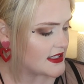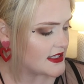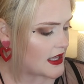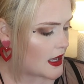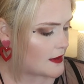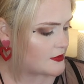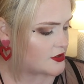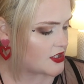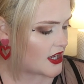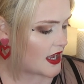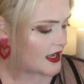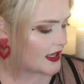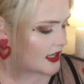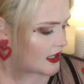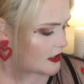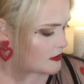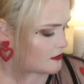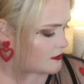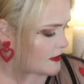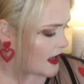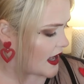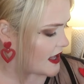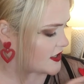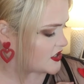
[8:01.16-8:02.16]
Slapjack,
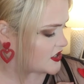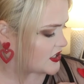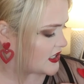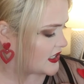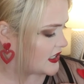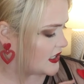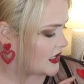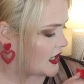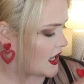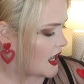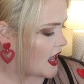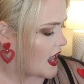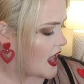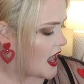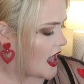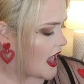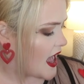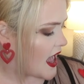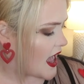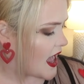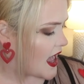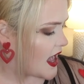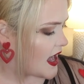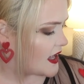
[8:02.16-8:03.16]
and Matching.
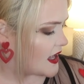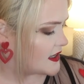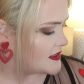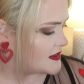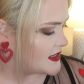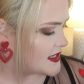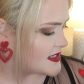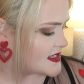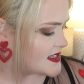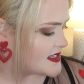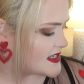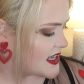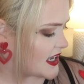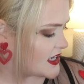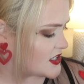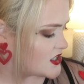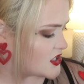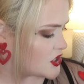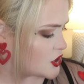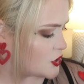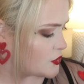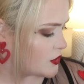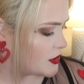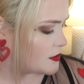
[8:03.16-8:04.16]
And this is
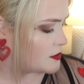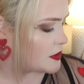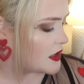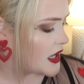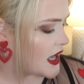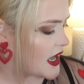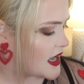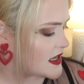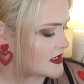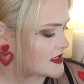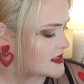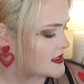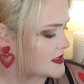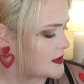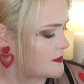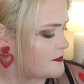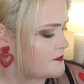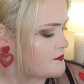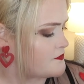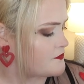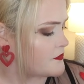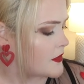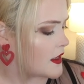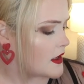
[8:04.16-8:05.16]
ages 3+,
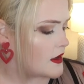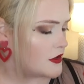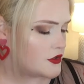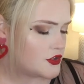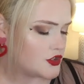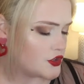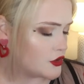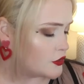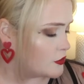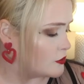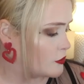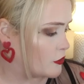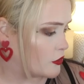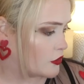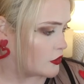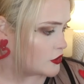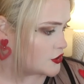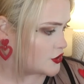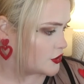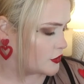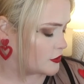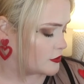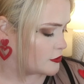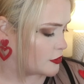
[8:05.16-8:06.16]
two
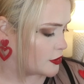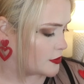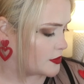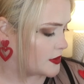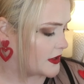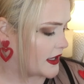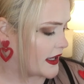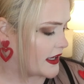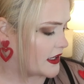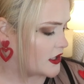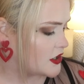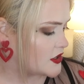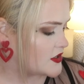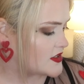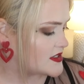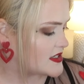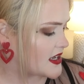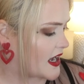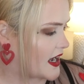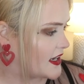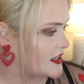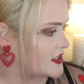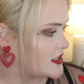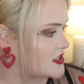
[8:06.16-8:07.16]
or more players.
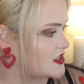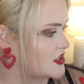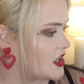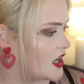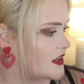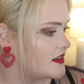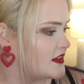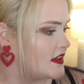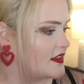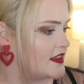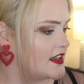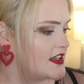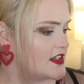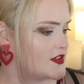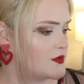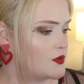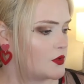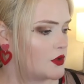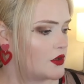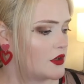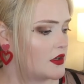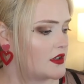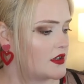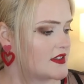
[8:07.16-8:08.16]
I just thought that these
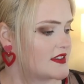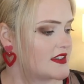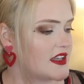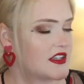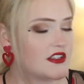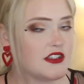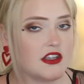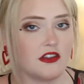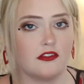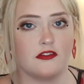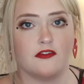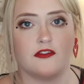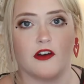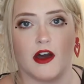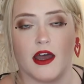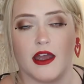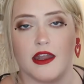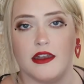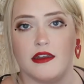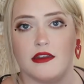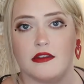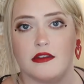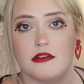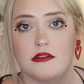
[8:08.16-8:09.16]
were such a
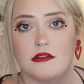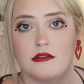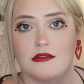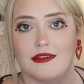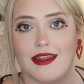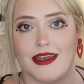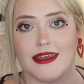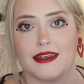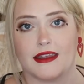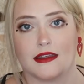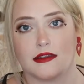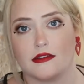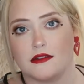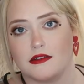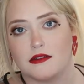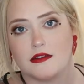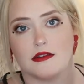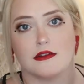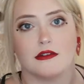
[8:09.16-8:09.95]
fun like